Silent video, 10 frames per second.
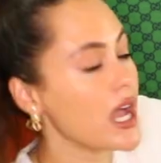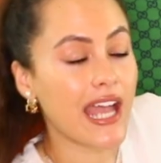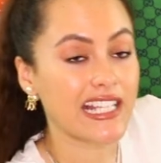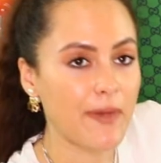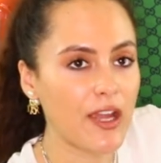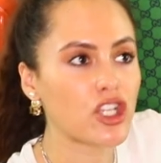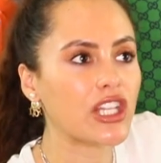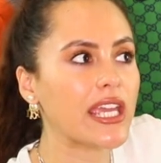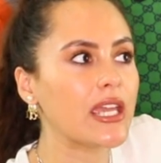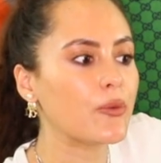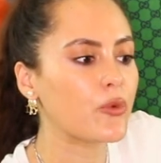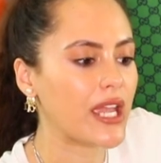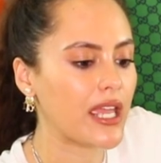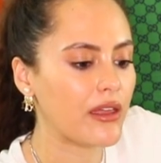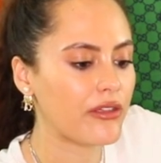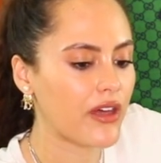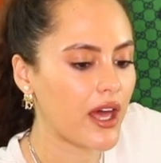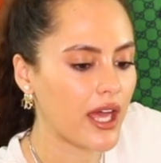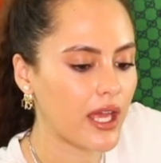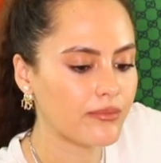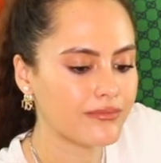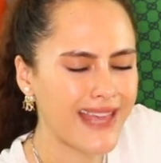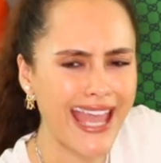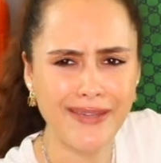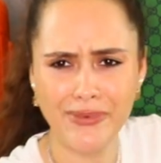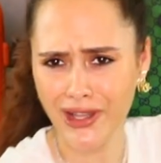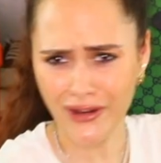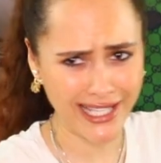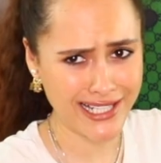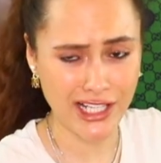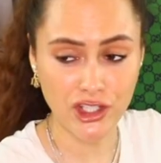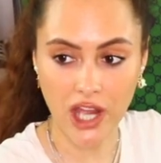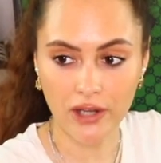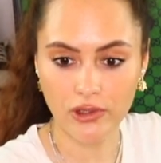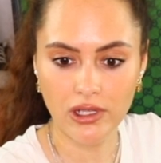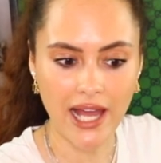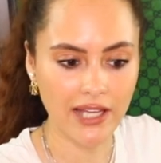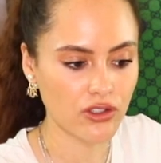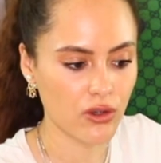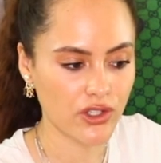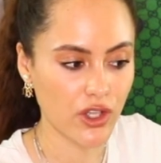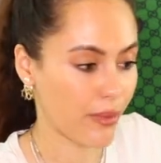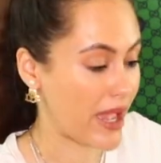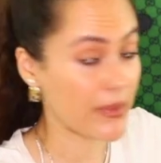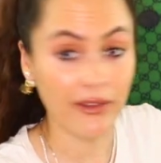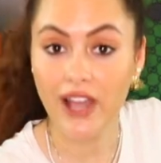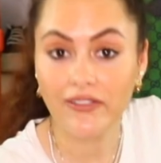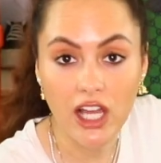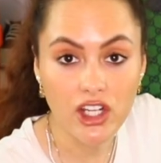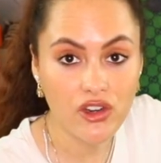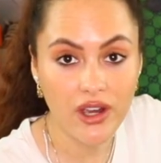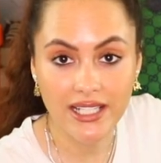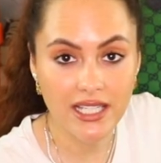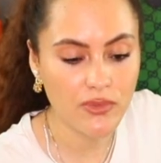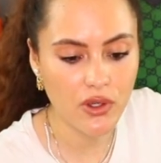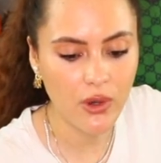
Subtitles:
especially with belongings in general, and also maybe if you have luxury items or